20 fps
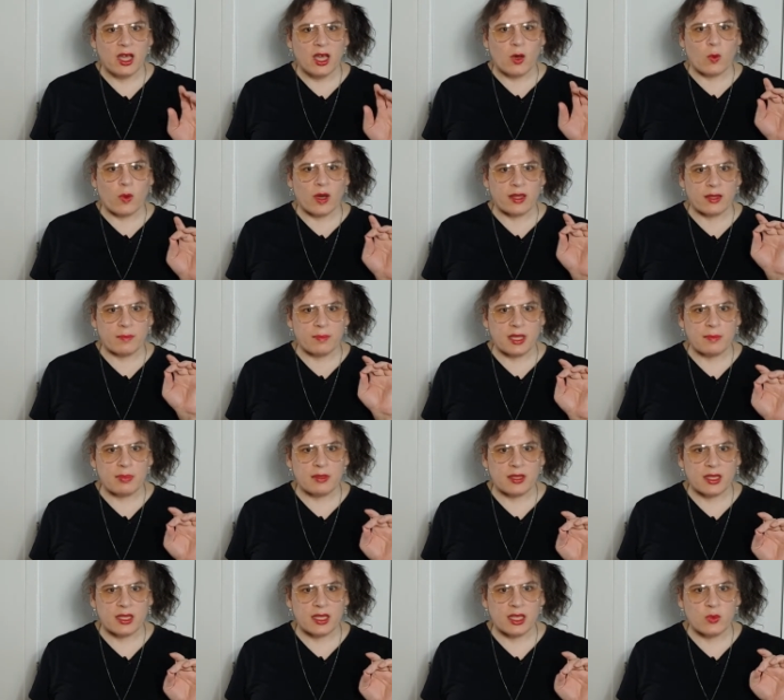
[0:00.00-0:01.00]
while the
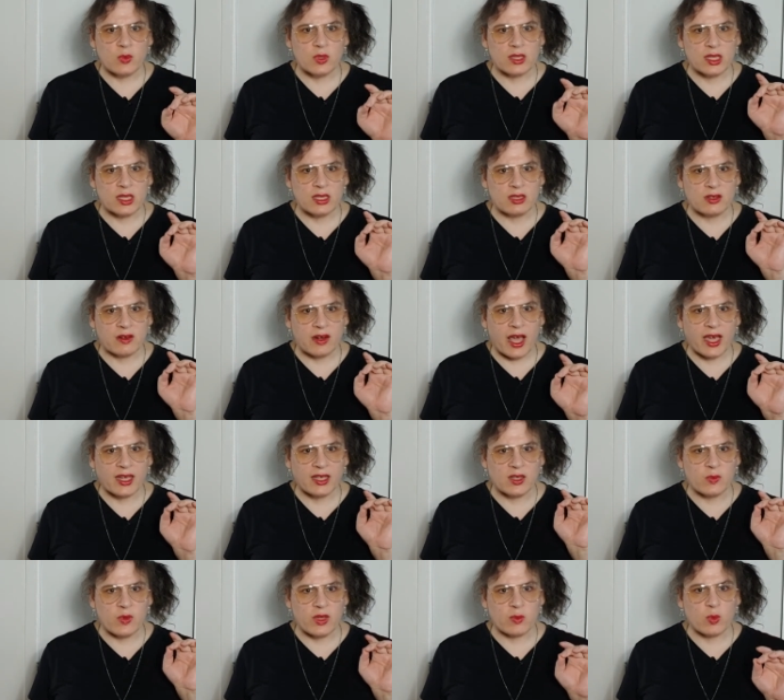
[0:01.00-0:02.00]
people that he was
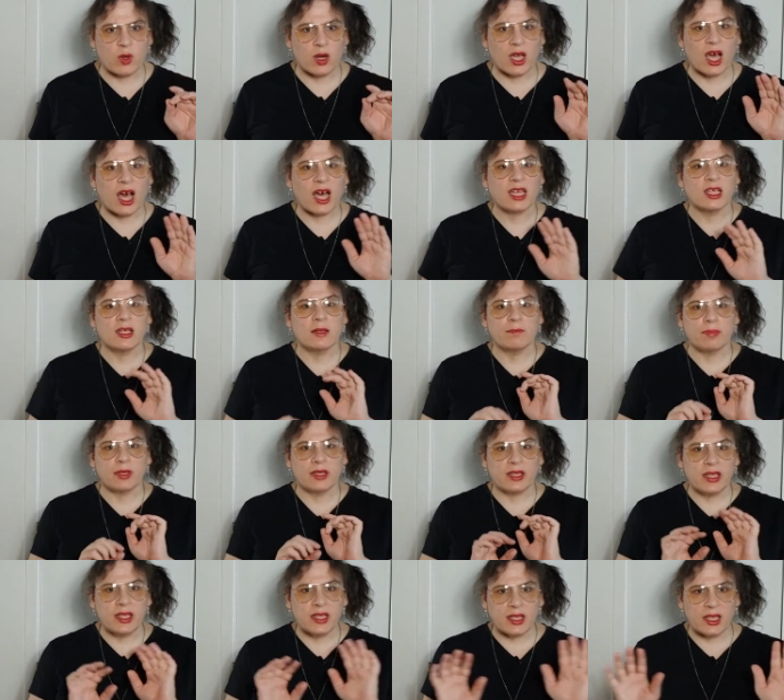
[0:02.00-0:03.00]
interacting with were caught
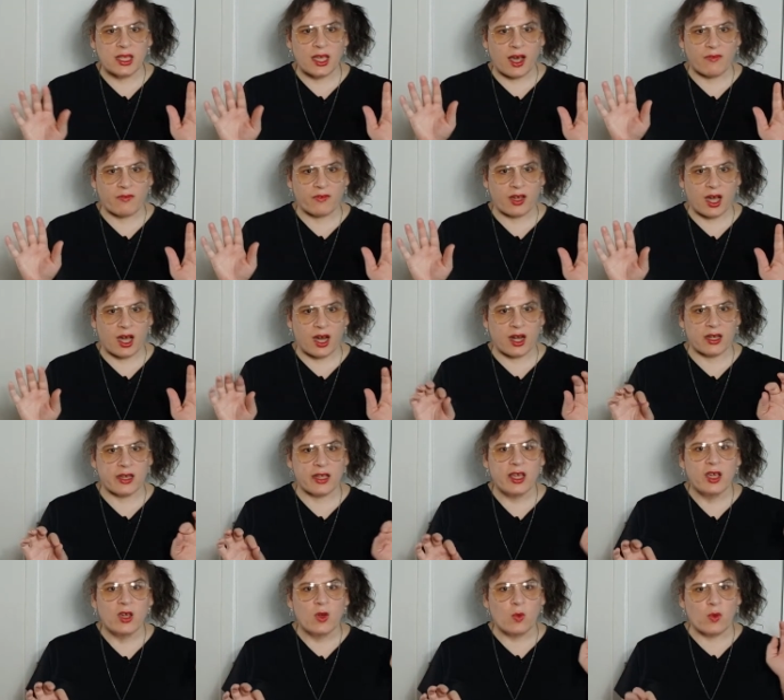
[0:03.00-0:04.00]
completely off guard
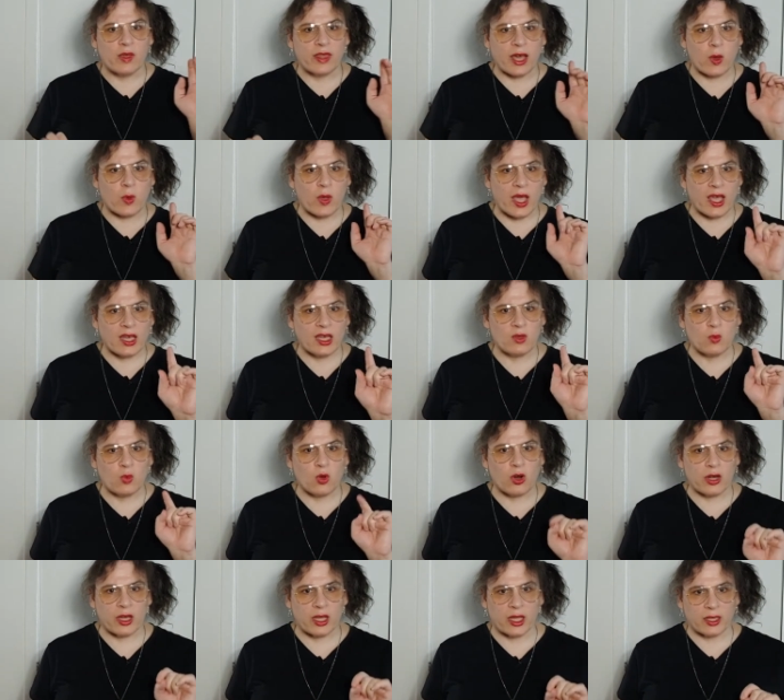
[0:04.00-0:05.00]
without any
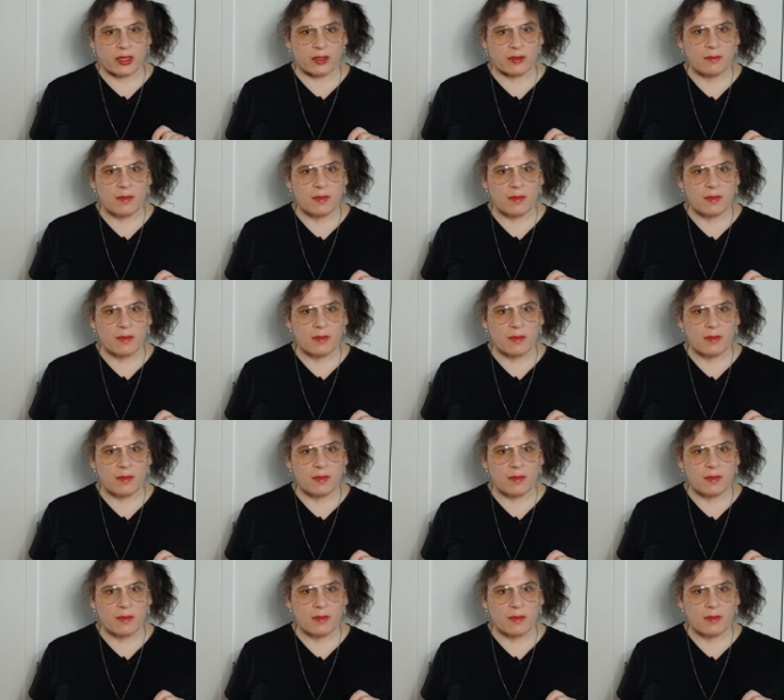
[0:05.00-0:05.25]
warning.